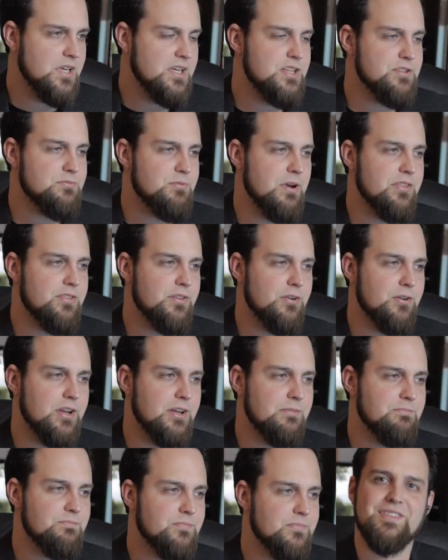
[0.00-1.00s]
It is rant
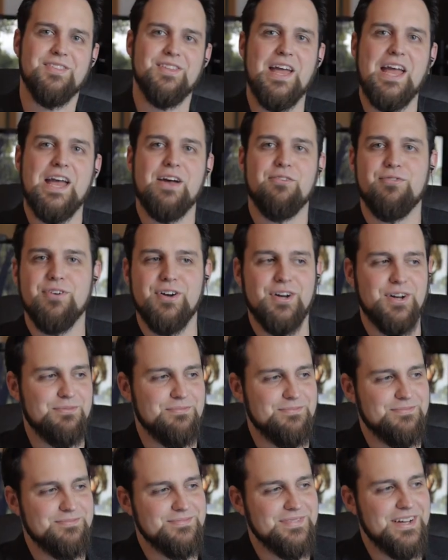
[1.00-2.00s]
thirty. They have.
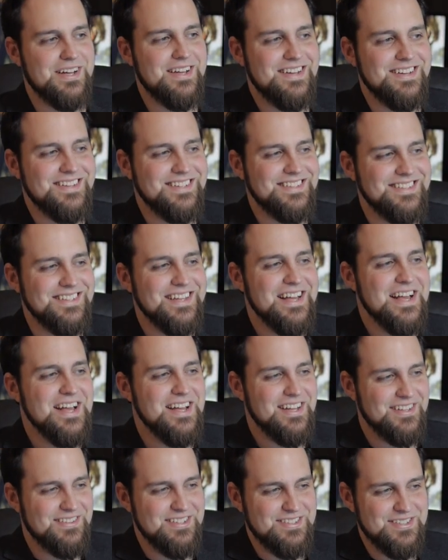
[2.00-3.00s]
Um,
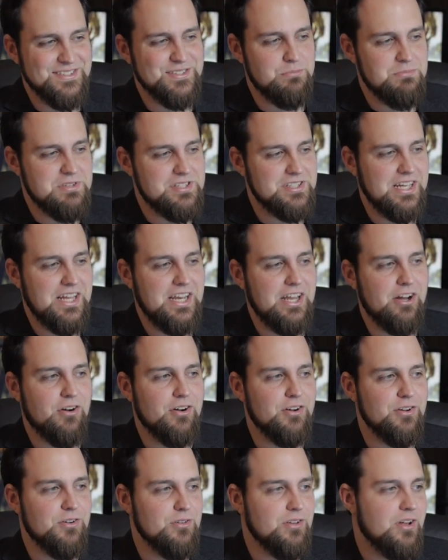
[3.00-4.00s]
this is a misleading
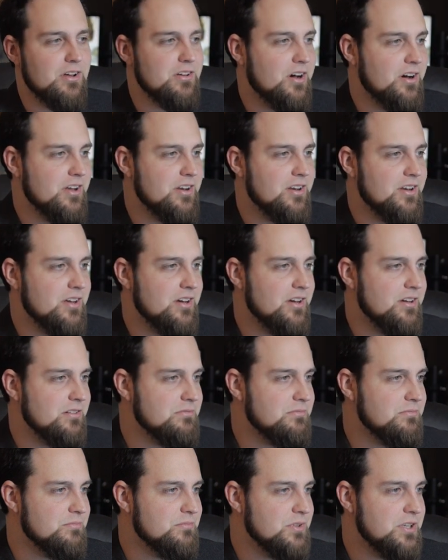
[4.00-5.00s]
article on uh,
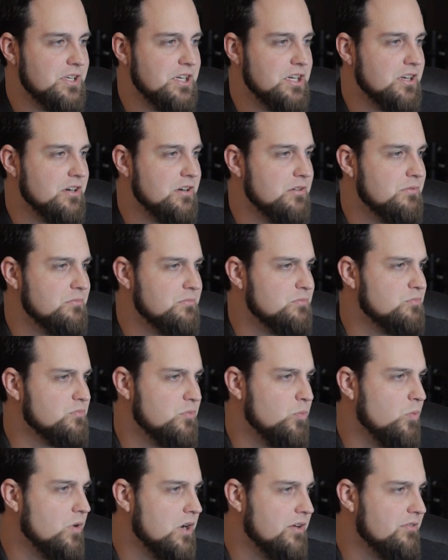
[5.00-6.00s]
Giga,
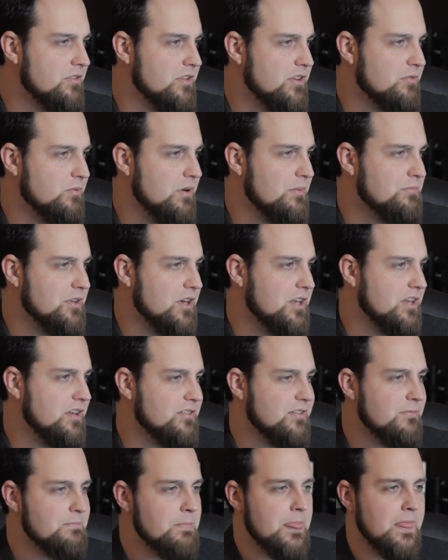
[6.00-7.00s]
whatever this website
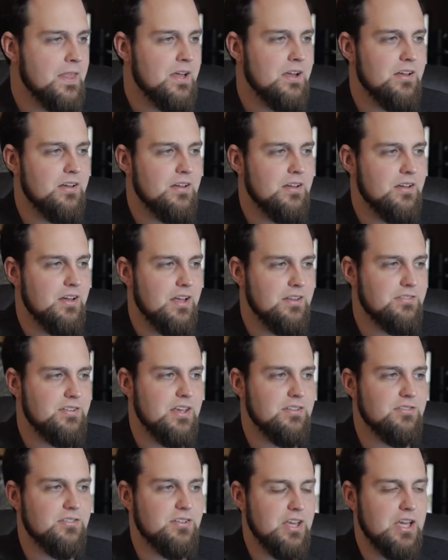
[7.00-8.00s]
is. It
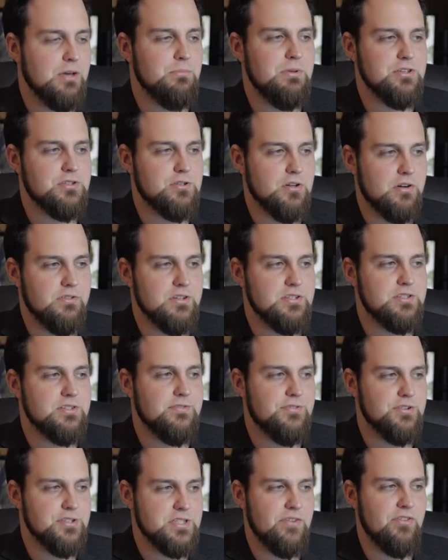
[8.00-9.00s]
says gigabit service
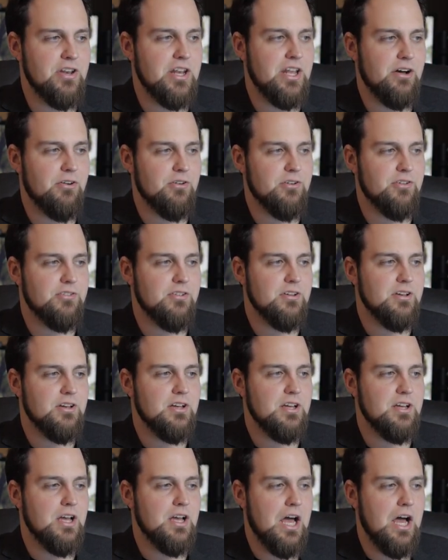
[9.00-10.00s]
for seventy dollars,
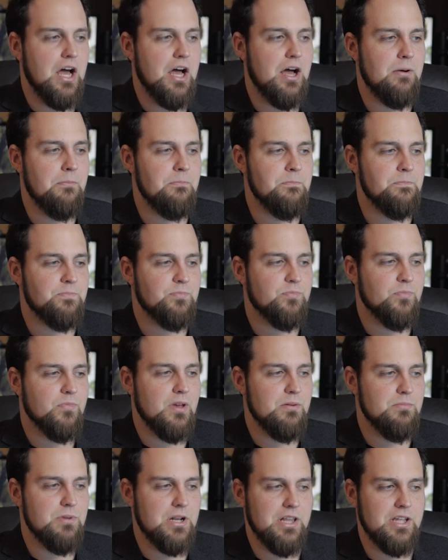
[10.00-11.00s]
um,
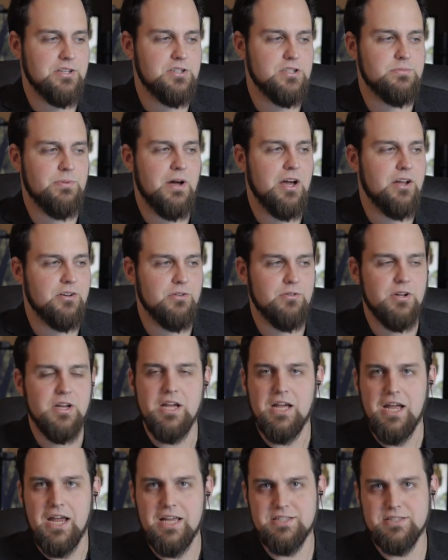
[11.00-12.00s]
but it lets you spy on you.
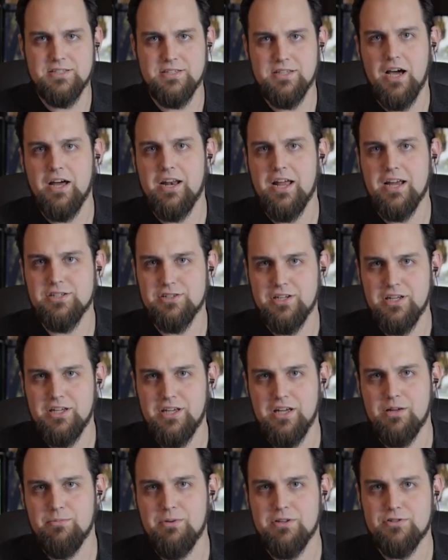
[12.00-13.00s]
It's not actually
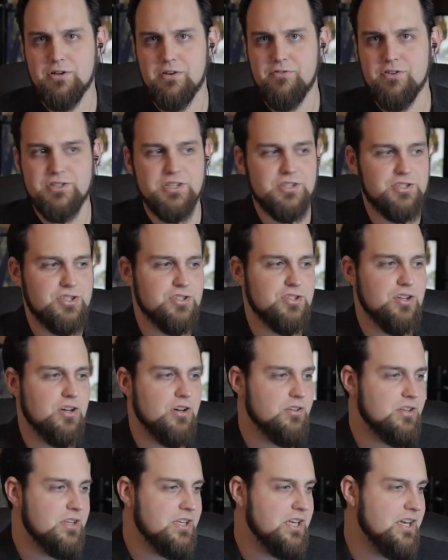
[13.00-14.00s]
gigabit service. It's just
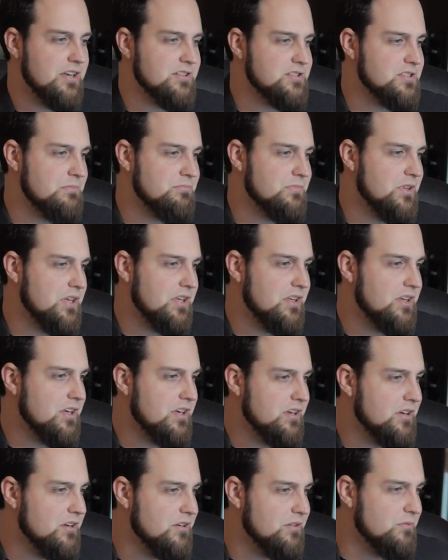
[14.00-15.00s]
called Giga something.
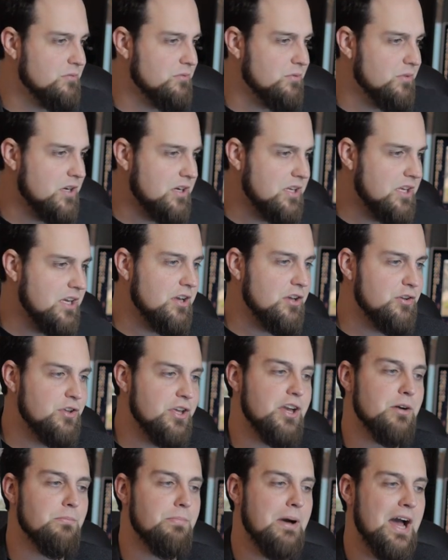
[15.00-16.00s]
Giga what? Giga,
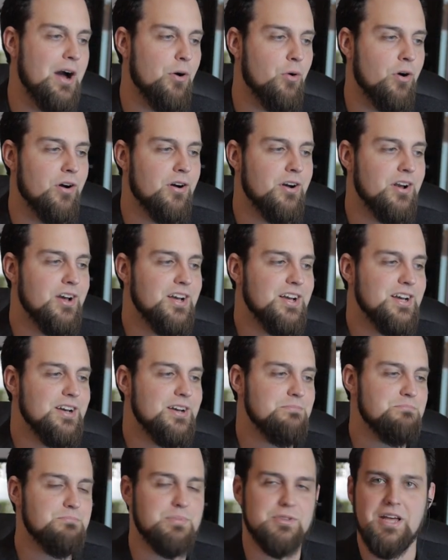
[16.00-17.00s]
Giga power.
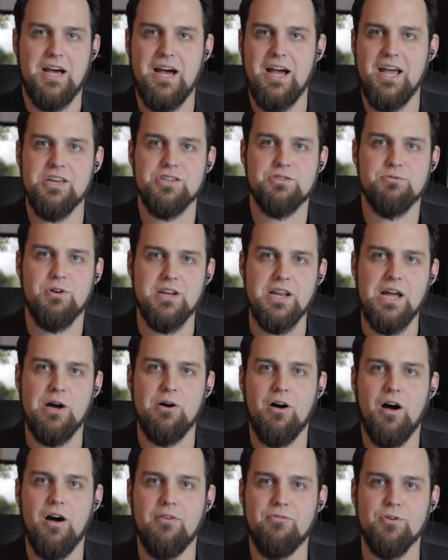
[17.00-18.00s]
But the highest right
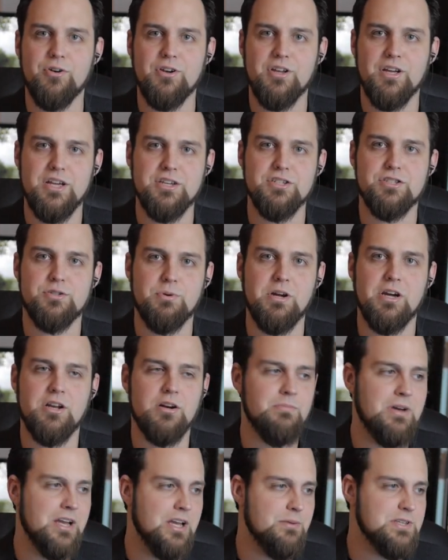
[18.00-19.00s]
now offered is three
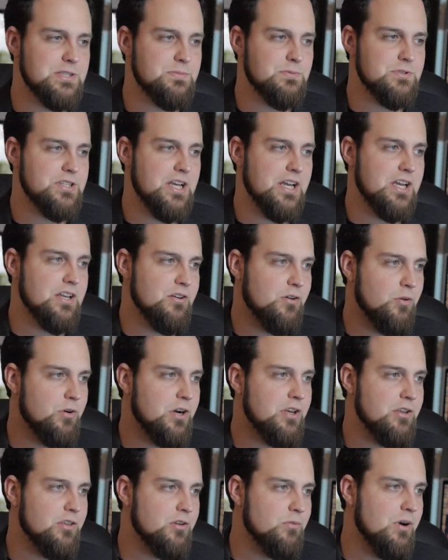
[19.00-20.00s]
hundred megabits per second,
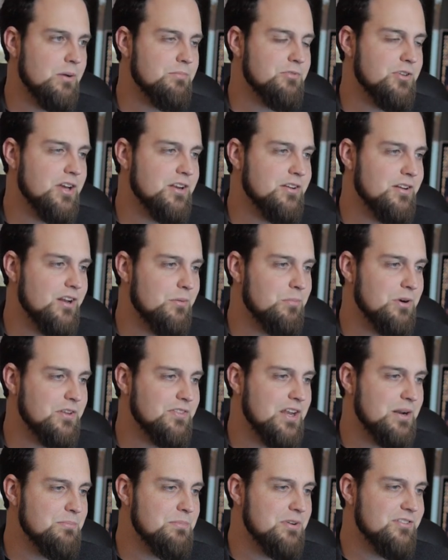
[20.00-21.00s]
according to their website. And I'll bring
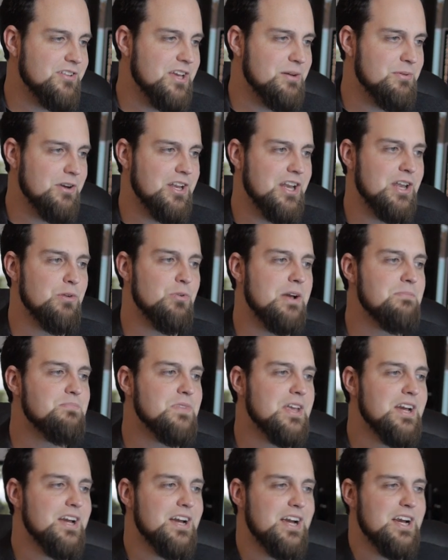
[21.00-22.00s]
that up in a second. Anyway,
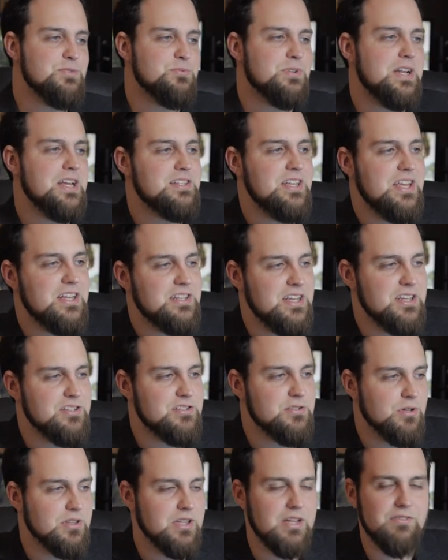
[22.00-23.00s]
here's what A T and T is
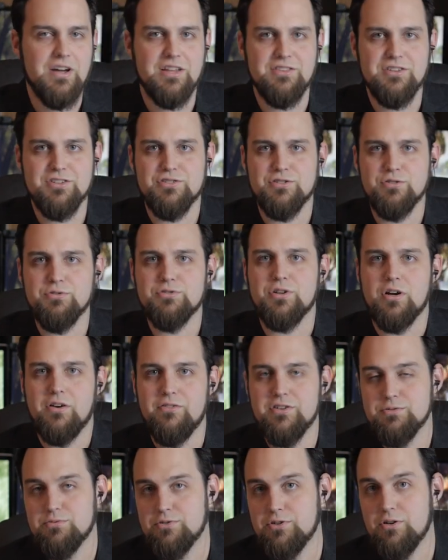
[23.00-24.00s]
doing. They've got this new
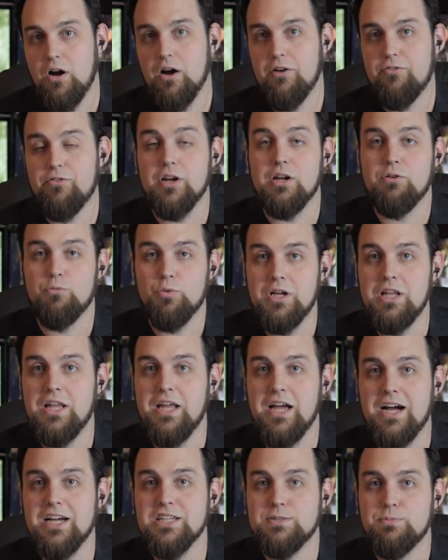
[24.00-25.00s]
service where they're offering really
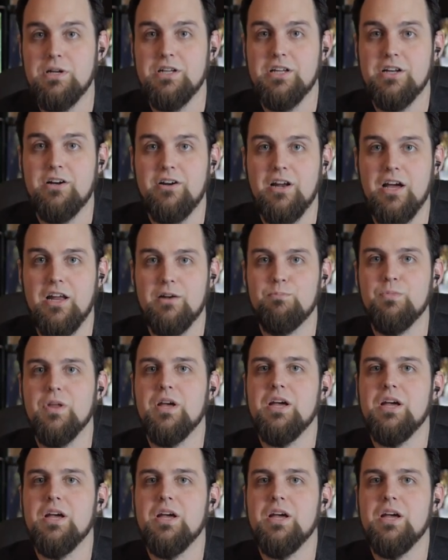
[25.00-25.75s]
high-speed internet.